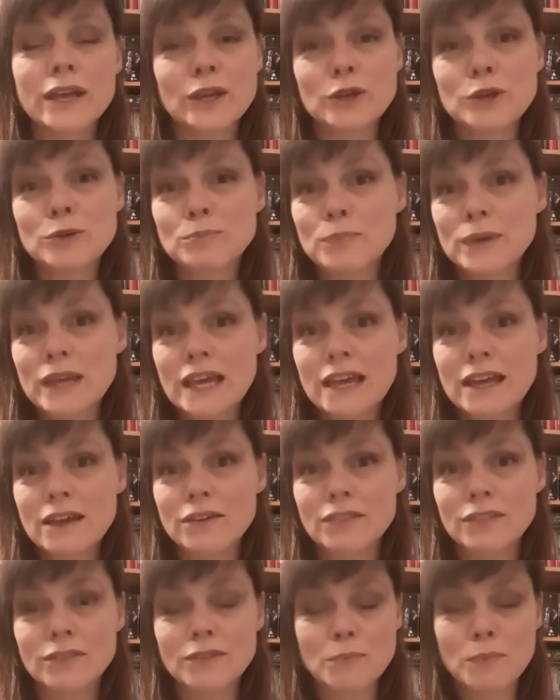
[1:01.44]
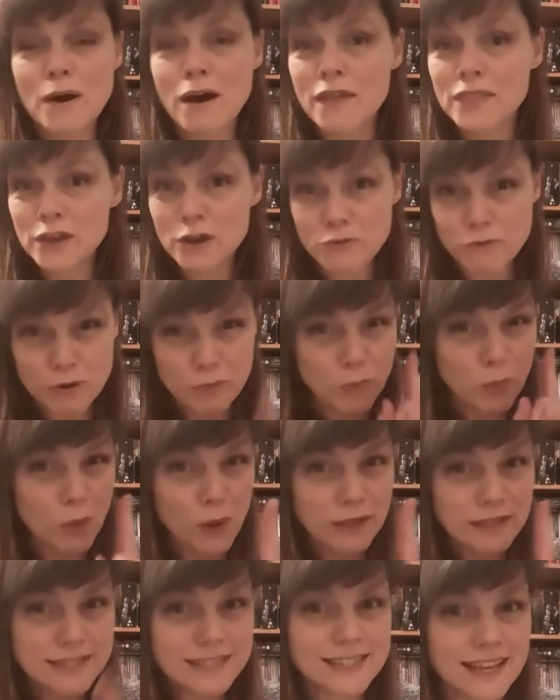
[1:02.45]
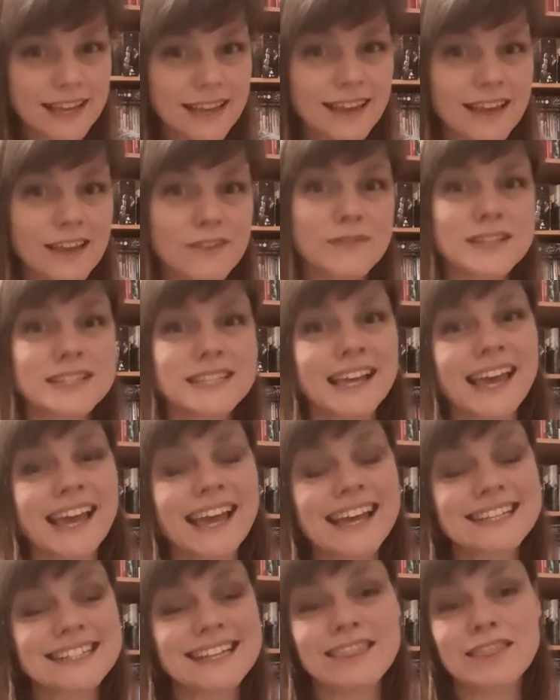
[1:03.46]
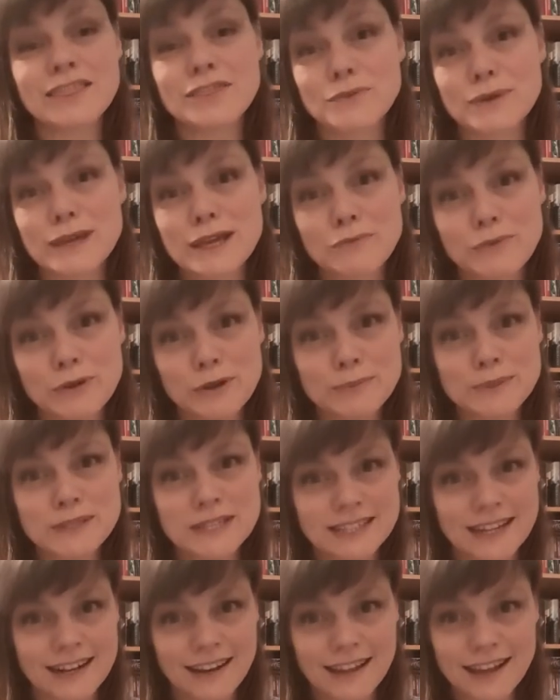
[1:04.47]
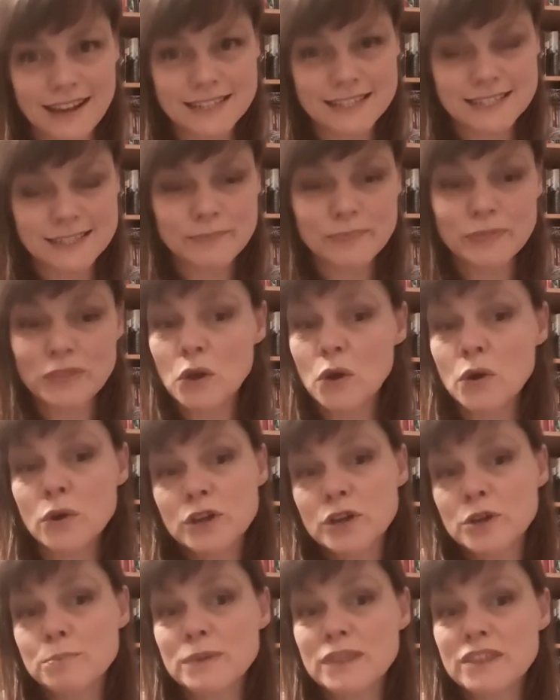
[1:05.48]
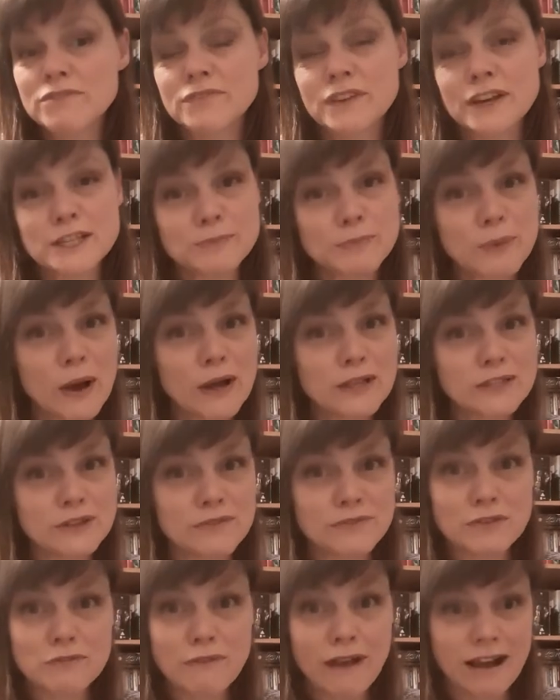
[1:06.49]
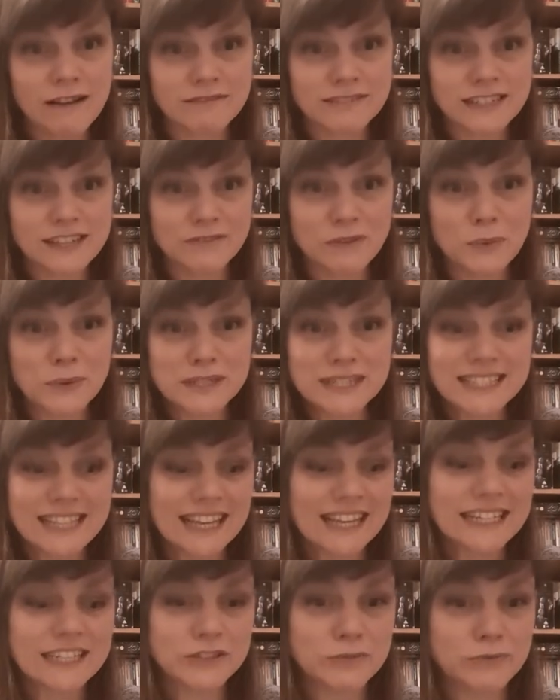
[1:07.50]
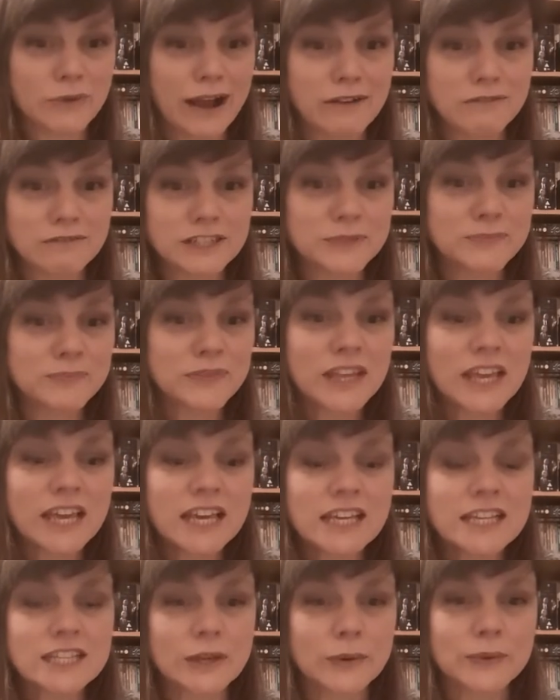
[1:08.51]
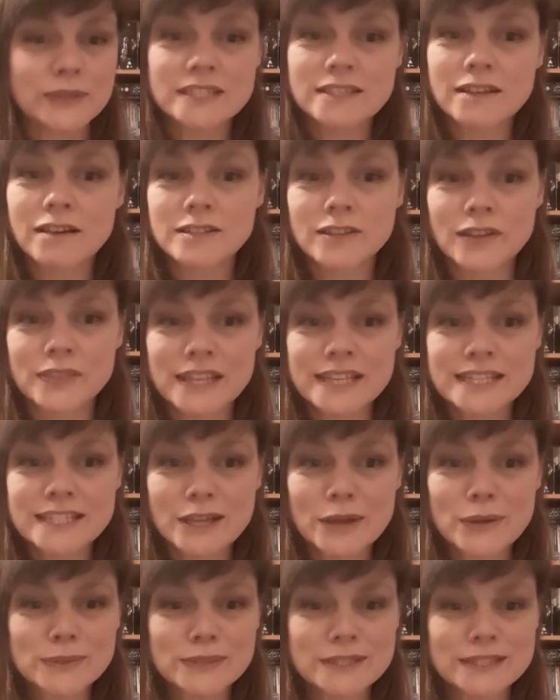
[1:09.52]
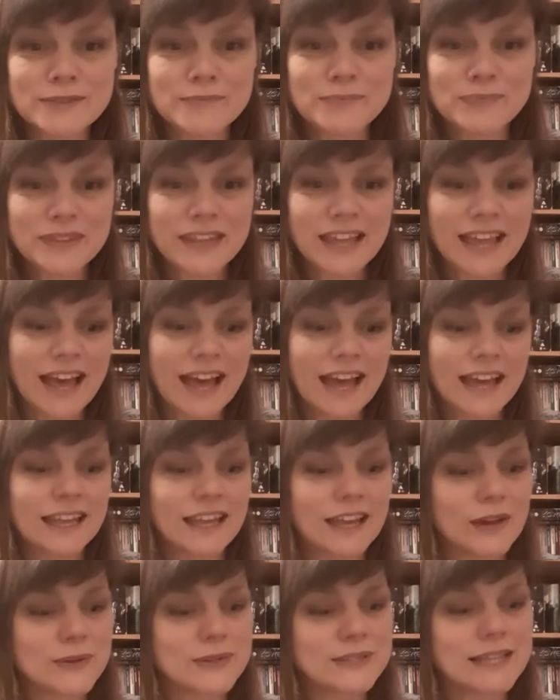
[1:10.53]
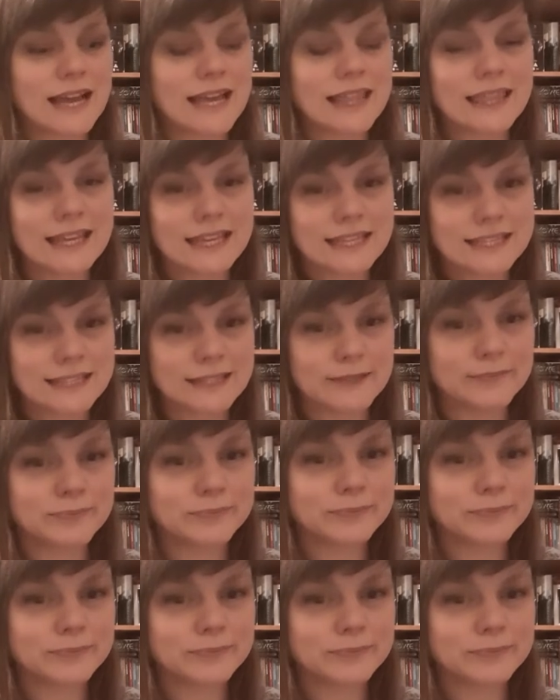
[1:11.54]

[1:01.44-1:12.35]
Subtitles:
it could be the part that group one sing if you're singing it in three groups as a class, or it could be the first part of the round if you want to sing it as a round. So it starts on this note and it goes like this.